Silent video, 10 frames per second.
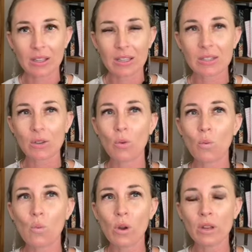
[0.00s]
So
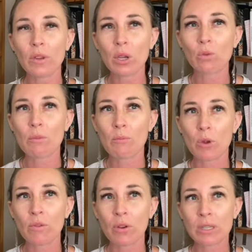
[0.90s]
what if you could
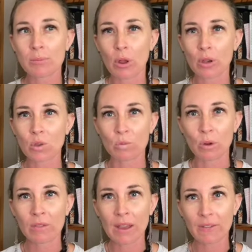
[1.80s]
remove those blocks,
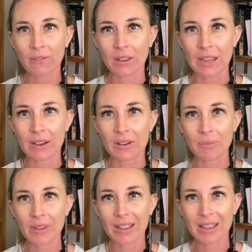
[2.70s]
remove that fear,
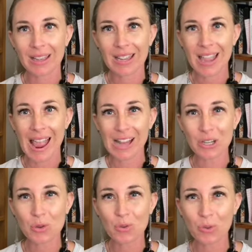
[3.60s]
and
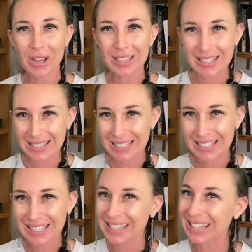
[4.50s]
trust
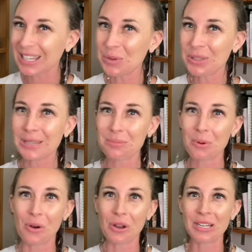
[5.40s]
that you are
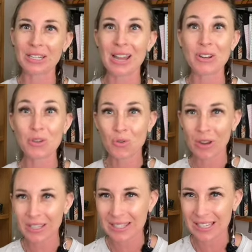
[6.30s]
supported and
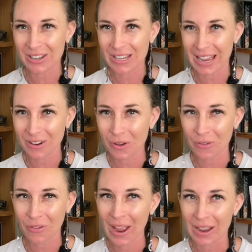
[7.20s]
trust that you cannot
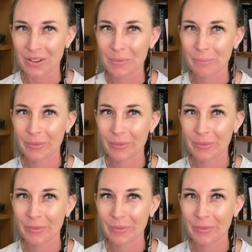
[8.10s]
fail?